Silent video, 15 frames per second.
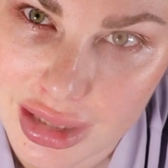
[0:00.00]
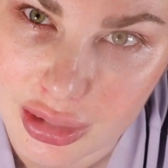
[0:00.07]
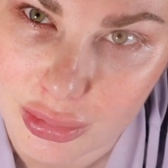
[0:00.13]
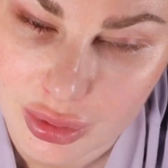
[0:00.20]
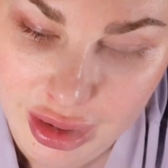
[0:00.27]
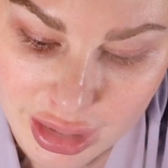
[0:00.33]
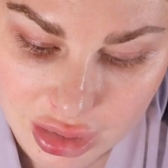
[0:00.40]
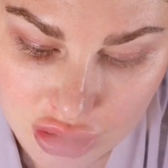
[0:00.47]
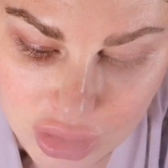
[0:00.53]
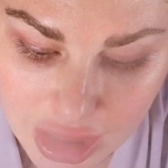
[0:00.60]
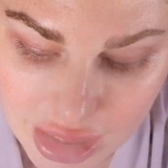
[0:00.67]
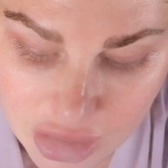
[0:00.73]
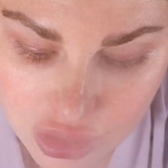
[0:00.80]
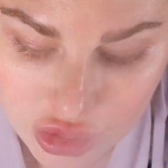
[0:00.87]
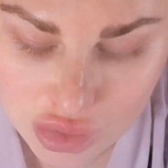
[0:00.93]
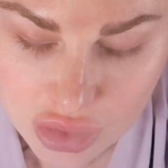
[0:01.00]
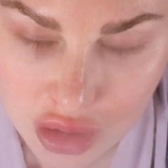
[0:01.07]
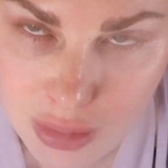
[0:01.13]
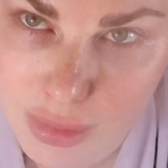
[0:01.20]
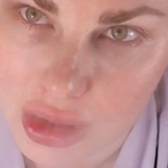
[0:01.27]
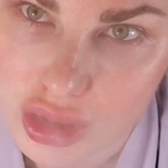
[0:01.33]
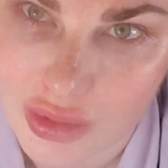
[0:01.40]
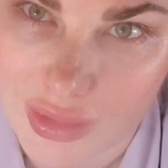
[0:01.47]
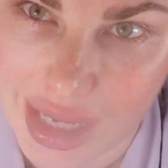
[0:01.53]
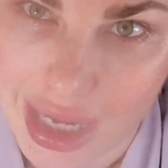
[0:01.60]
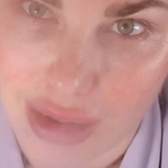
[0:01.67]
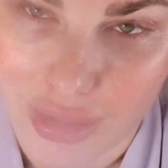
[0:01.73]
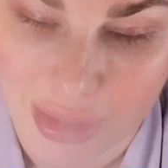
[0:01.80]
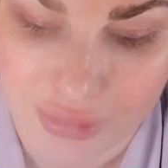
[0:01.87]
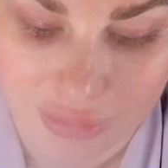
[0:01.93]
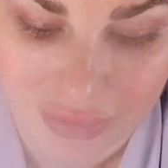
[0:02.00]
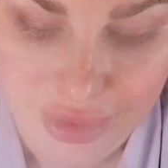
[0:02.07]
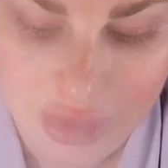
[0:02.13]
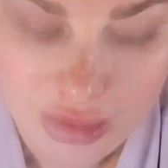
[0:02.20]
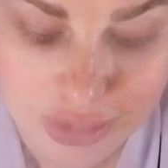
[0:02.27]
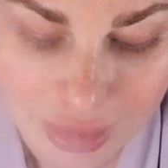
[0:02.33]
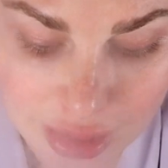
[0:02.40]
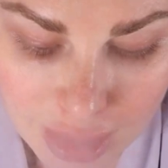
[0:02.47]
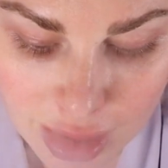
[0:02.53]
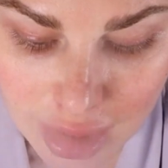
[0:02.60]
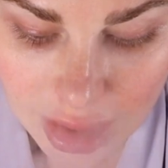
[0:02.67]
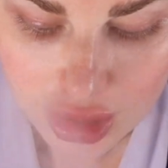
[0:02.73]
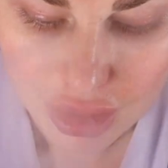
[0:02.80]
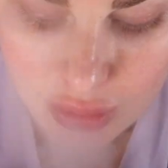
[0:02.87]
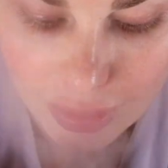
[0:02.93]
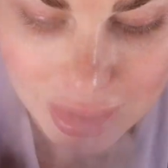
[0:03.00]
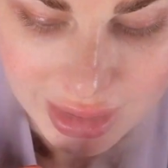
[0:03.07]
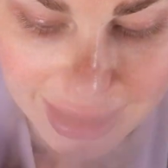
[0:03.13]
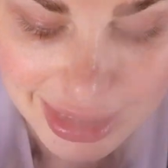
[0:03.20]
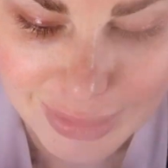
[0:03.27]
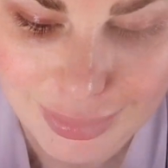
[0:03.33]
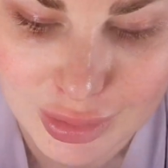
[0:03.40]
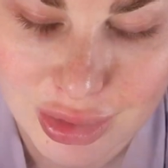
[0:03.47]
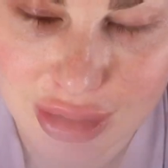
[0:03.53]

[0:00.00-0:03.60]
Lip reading: can really change so much of how I feel. You want to keep a